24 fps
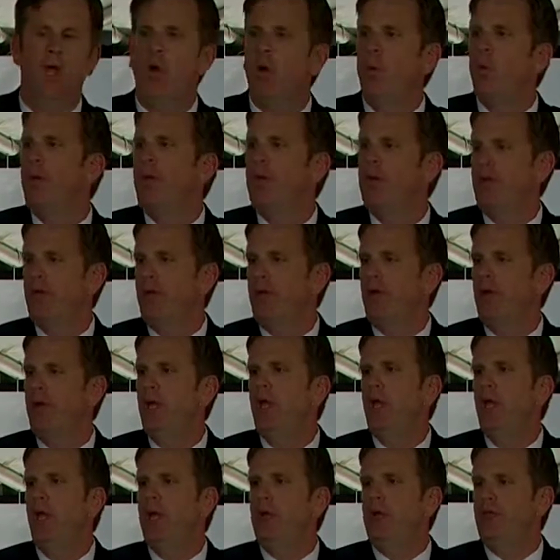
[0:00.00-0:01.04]
We see
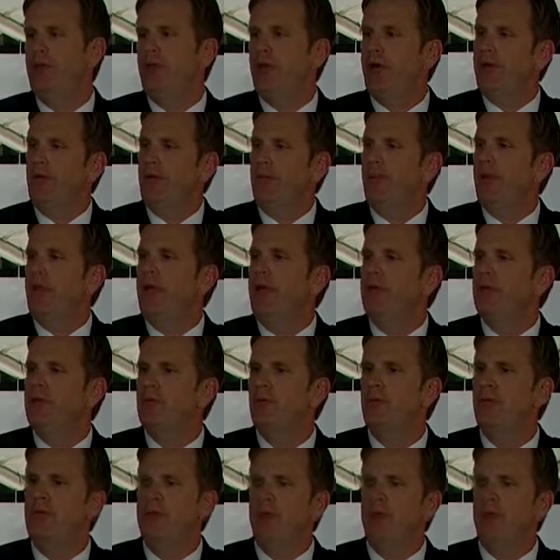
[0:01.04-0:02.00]
a geriatric-based